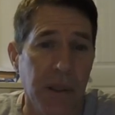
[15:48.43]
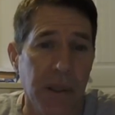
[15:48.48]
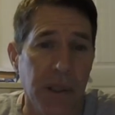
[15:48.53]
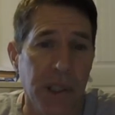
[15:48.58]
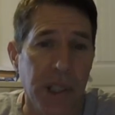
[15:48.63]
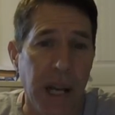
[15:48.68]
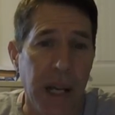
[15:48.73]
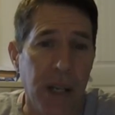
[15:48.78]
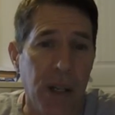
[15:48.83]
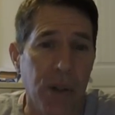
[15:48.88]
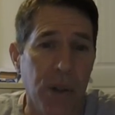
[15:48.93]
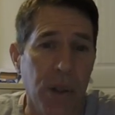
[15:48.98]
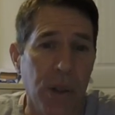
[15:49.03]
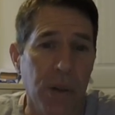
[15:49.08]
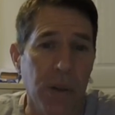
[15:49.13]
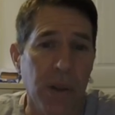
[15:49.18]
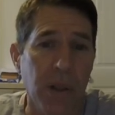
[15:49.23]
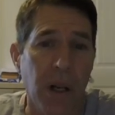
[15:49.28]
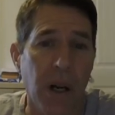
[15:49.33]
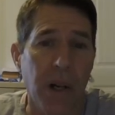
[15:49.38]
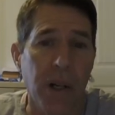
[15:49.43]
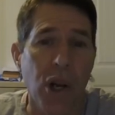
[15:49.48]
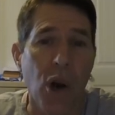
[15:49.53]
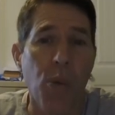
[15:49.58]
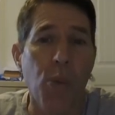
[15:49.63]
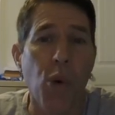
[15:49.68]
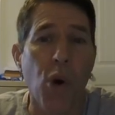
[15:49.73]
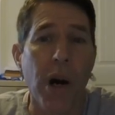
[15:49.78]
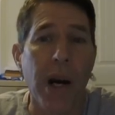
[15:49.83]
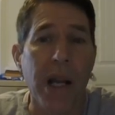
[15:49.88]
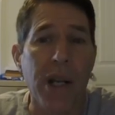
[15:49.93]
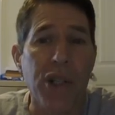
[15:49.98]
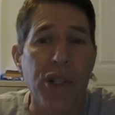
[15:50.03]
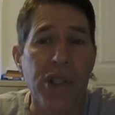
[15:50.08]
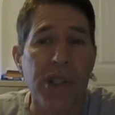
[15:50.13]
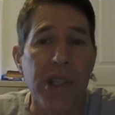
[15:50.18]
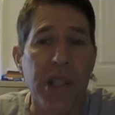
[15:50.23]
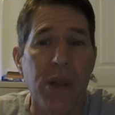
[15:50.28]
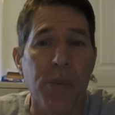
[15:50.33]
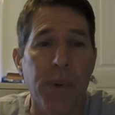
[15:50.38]
Shaykhun are no more
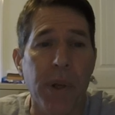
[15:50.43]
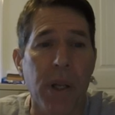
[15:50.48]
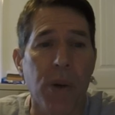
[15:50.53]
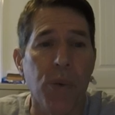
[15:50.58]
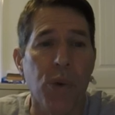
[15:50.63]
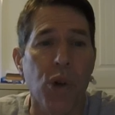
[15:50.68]
interested in being